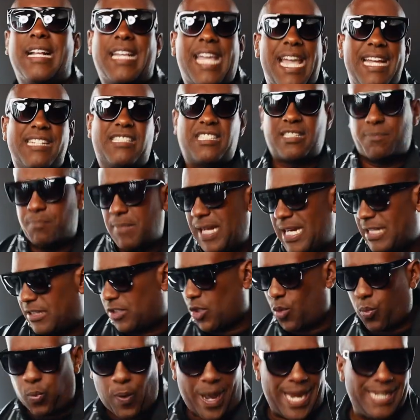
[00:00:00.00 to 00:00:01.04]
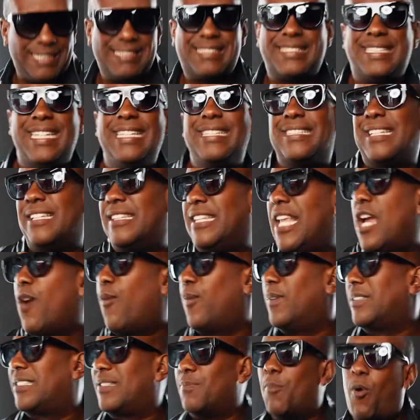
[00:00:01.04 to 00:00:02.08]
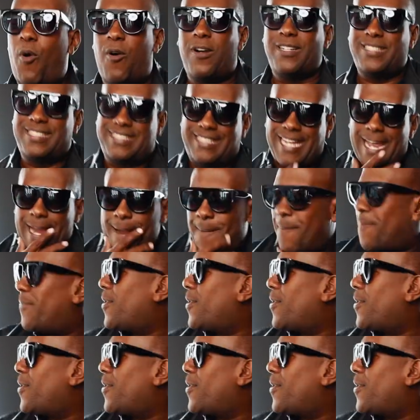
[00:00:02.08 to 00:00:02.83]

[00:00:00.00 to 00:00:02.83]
Catch meat the right season, there is more at stake.